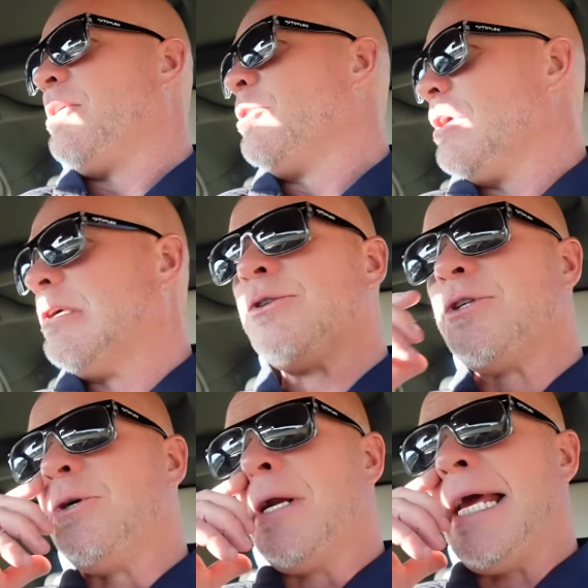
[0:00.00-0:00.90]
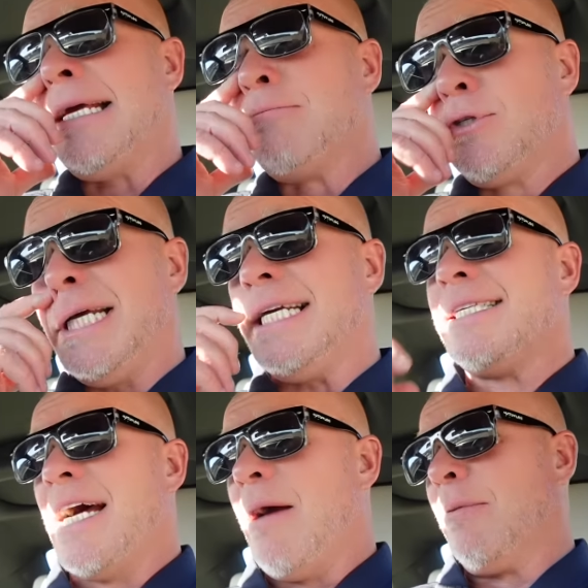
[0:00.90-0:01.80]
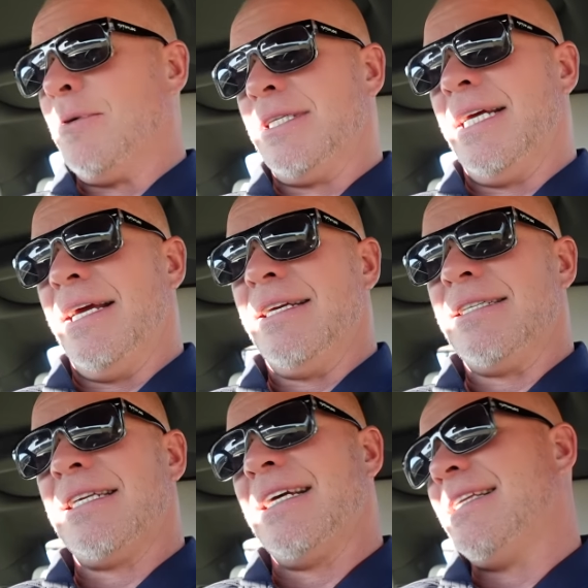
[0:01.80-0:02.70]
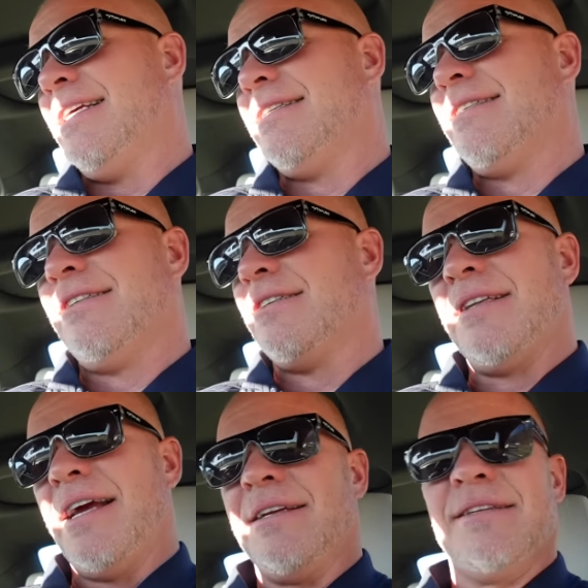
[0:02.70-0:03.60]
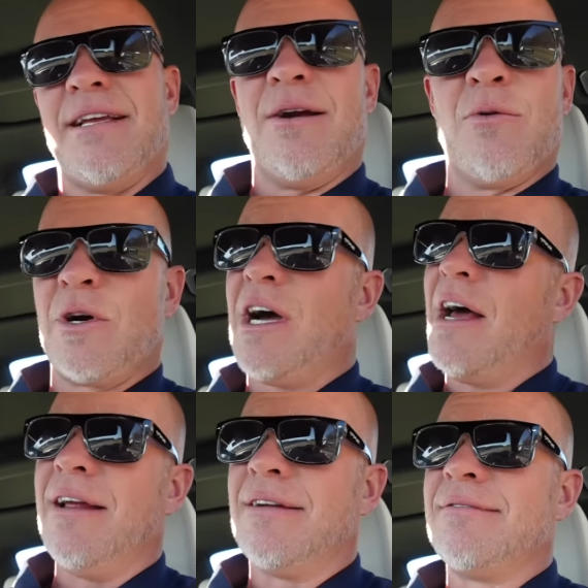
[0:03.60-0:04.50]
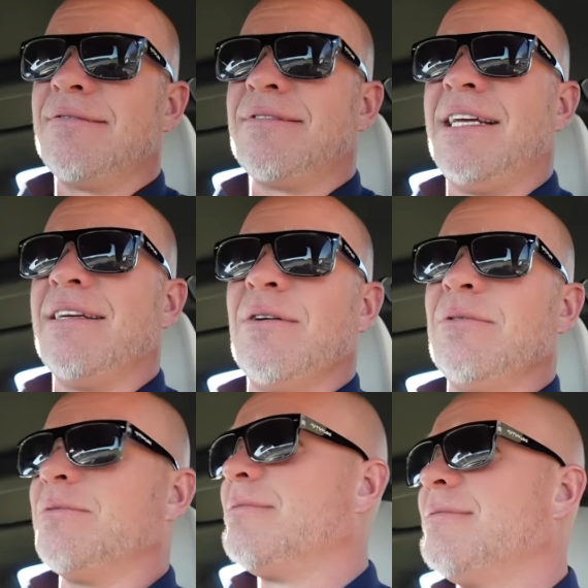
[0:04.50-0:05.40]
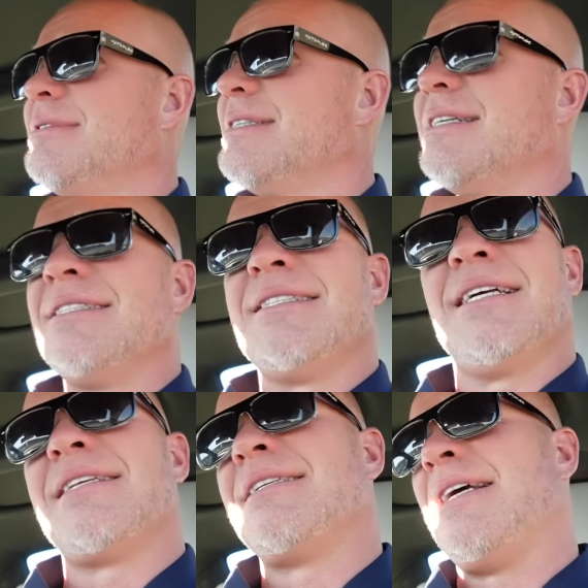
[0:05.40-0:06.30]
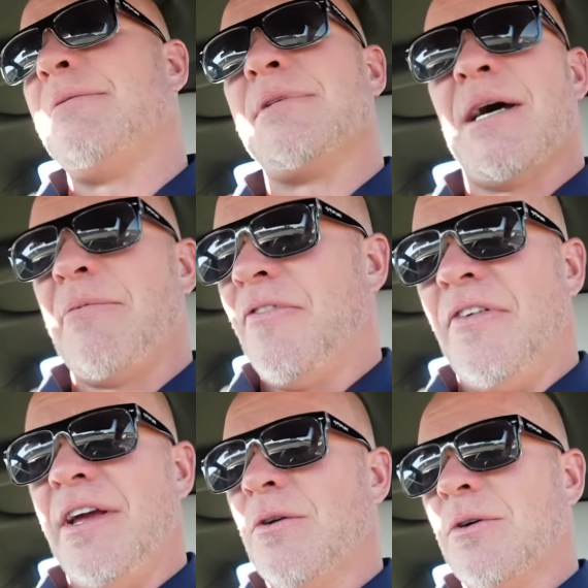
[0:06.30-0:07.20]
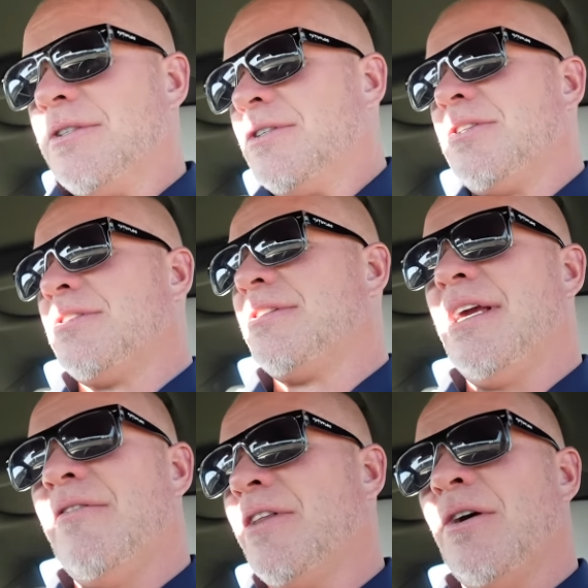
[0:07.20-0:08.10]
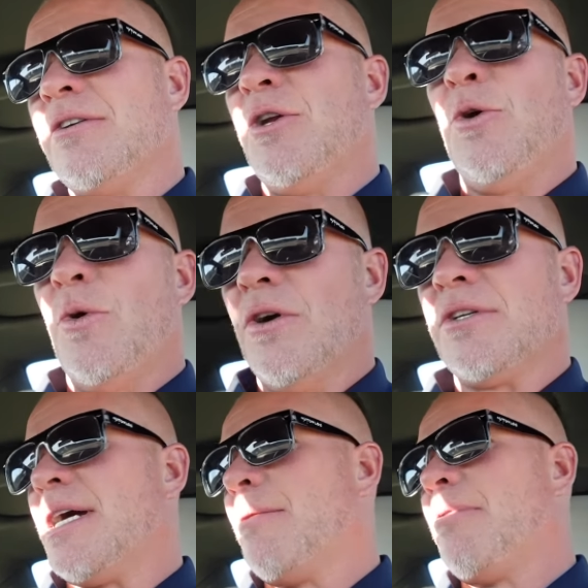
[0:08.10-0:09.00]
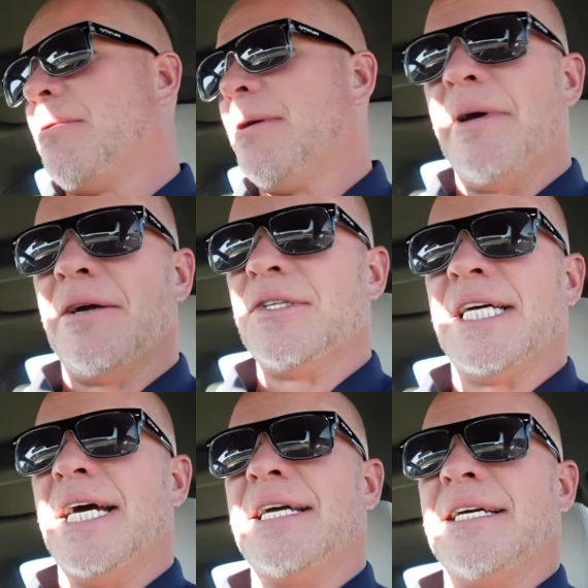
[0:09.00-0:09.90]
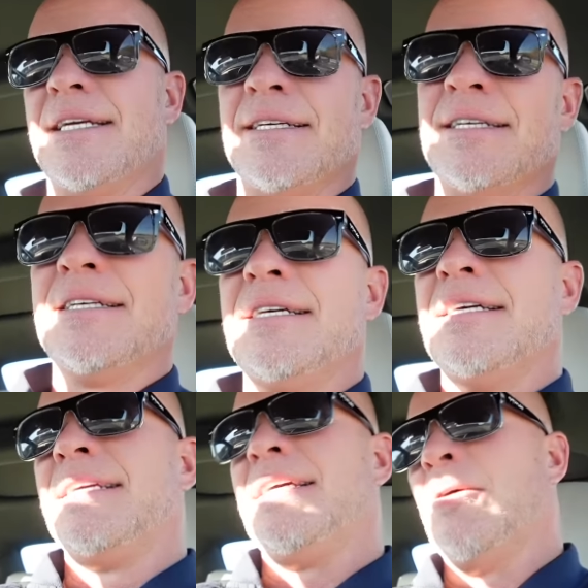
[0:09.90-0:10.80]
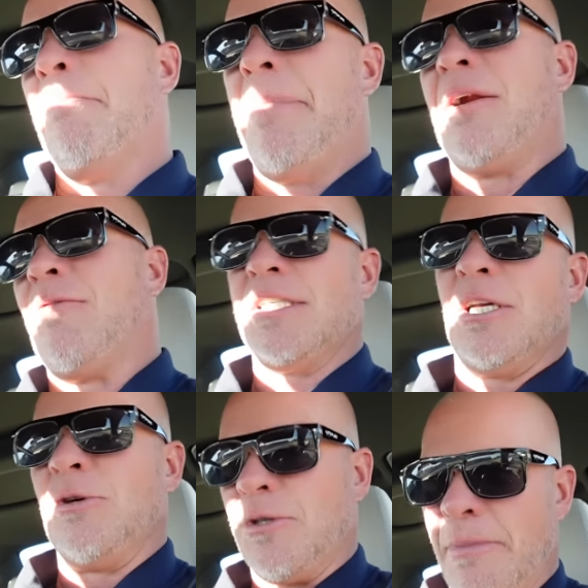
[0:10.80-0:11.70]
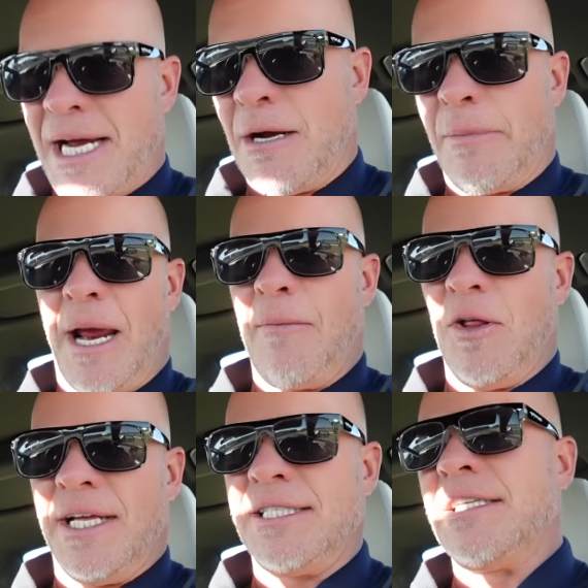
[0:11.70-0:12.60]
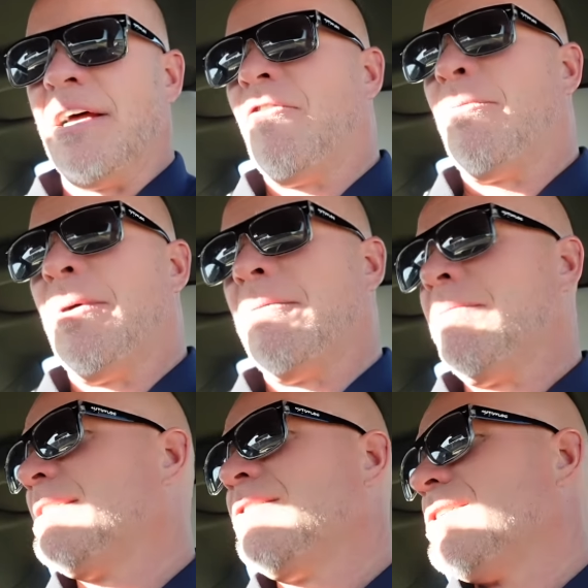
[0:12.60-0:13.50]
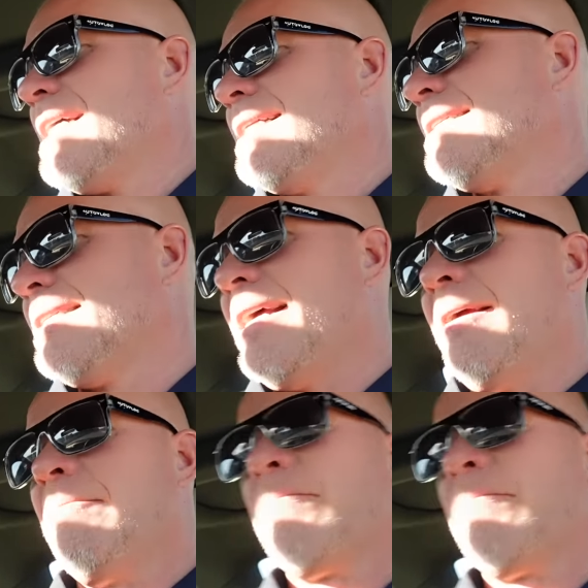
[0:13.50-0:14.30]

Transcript: you're used to an A M G type of Mercedes, like these, just they they don't cut it. They don't. It's not the same type of feel. It's just, even though it's newer, it's got probably better tech and, you know, better resolution, backup camera, all that stuff, but it's just not the same.